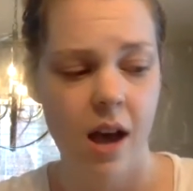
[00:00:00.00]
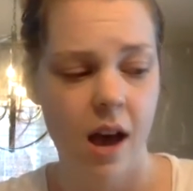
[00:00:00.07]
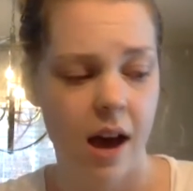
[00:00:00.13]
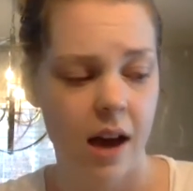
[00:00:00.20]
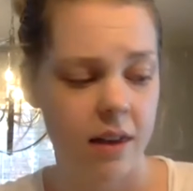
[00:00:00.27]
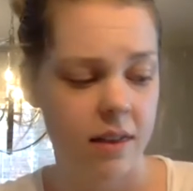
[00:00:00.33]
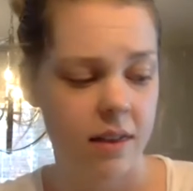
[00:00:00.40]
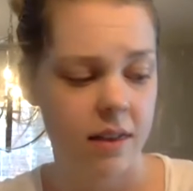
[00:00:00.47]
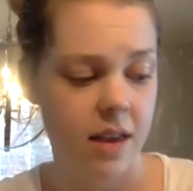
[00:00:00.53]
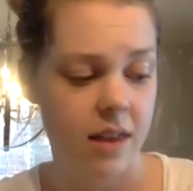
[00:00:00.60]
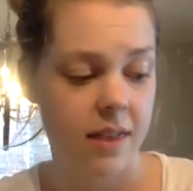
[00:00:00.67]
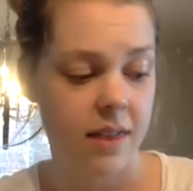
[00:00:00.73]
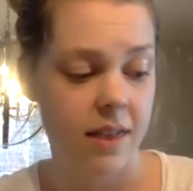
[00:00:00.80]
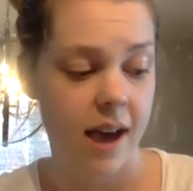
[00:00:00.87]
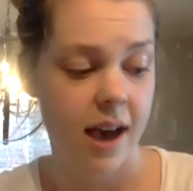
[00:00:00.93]
I
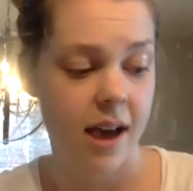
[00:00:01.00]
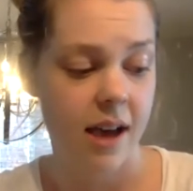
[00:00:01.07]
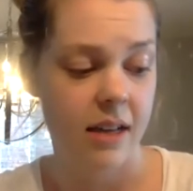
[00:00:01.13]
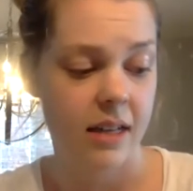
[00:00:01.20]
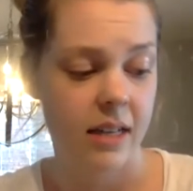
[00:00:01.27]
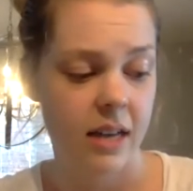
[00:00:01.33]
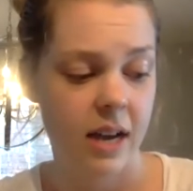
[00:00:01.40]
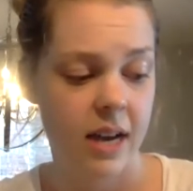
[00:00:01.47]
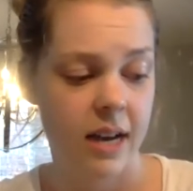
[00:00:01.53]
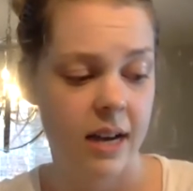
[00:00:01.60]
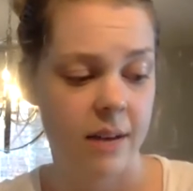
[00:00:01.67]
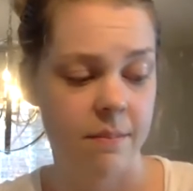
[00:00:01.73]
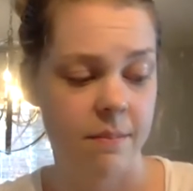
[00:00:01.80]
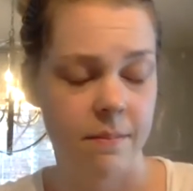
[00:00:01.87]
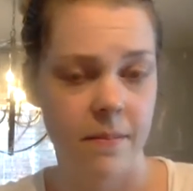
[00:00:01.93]
think that
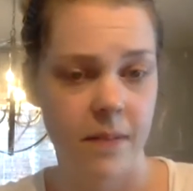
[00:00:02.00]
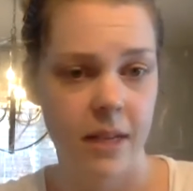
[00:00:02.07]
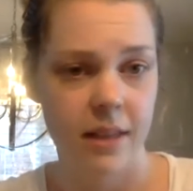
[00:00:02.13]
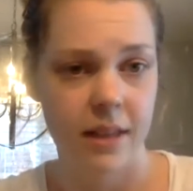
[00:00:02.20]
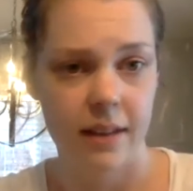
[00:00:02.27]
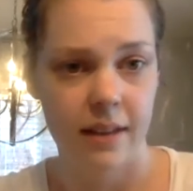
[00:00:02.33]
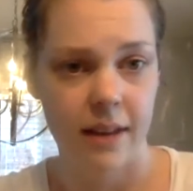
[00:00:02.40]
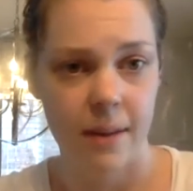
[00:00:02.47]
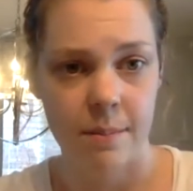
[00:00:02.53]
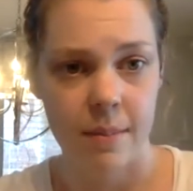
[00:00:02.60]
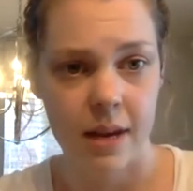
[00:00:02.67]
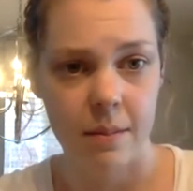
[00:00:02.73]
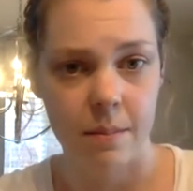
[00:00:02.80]
that may